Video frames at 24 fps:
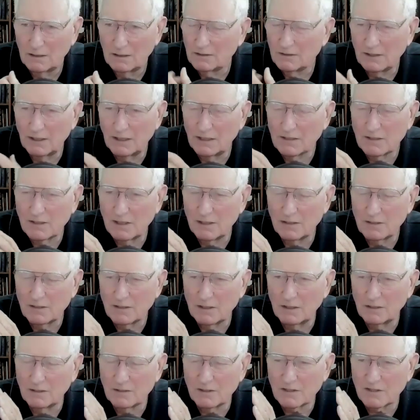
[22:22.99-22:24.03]
It's it's it's
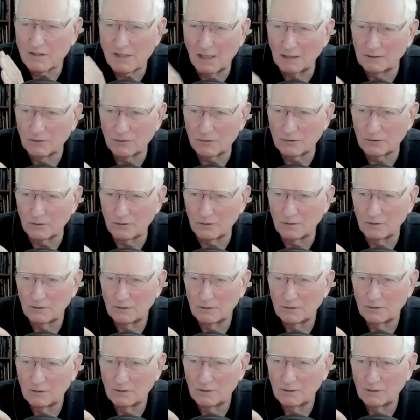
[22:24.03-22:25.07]
it's central
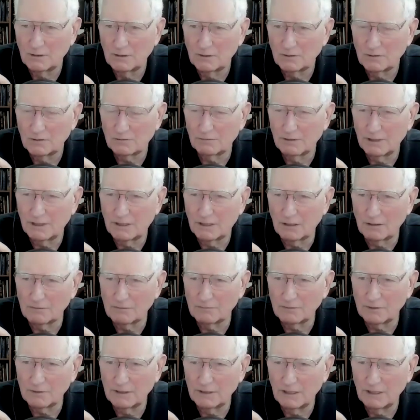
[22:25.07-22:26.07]
to recovery.